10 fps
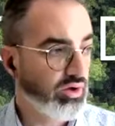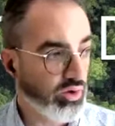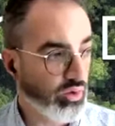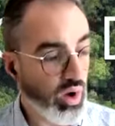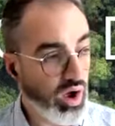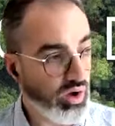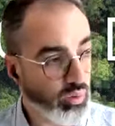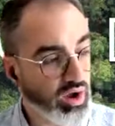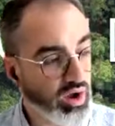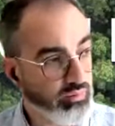why,
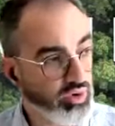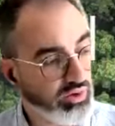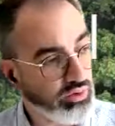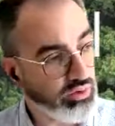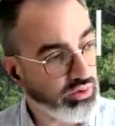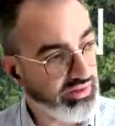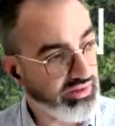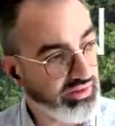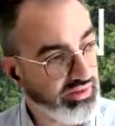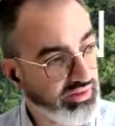why Monaco? Let's
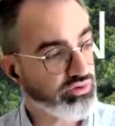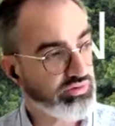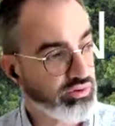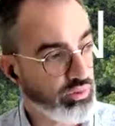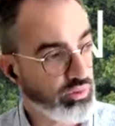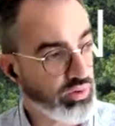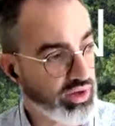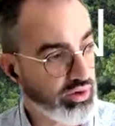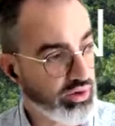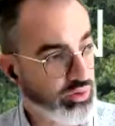address uh, the why
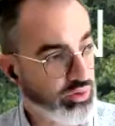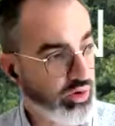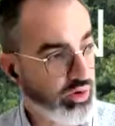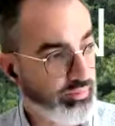Monaco uh,